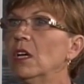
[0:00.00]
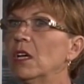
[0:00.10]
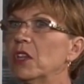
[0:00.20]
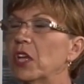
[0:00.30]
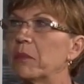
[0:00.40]

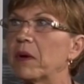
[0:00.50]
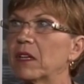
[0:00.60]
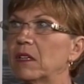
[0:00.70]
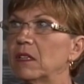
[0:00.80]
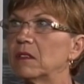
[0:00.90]
that my
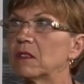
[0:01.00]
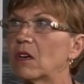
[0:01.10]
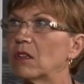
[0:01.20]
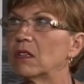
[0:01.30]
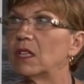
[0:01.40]
kids
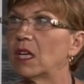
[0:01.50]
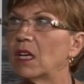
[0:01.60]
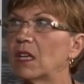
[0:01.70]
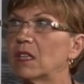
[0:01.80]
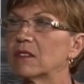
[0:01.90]
aren't
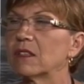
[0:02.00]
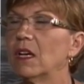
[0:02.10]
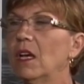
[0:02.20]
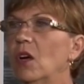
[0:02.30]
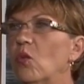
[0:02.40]
getting, because
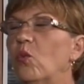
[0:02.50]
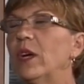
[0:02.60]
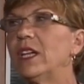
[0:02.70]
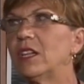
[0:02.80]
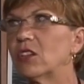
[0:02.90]

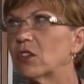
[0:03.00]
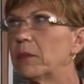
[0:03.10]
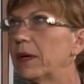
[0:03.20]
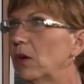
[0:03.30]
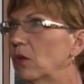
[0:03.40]
we hear
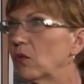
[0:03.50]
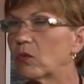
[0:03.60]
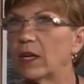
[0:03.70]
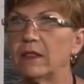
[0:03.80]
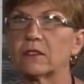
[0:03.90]
about
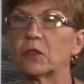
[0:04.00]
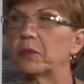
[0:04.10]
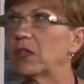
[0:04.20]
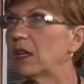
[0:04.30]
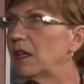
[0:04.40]
razor
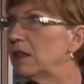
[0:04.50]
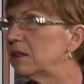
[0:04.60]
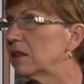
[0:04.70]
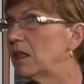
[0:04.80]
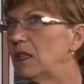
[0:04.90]

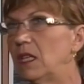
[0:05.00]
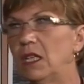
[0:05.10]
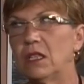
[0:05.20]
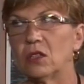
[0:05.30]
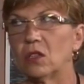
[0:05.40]
blades and
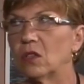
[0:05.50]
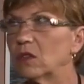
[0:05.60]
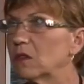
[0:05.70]
needles.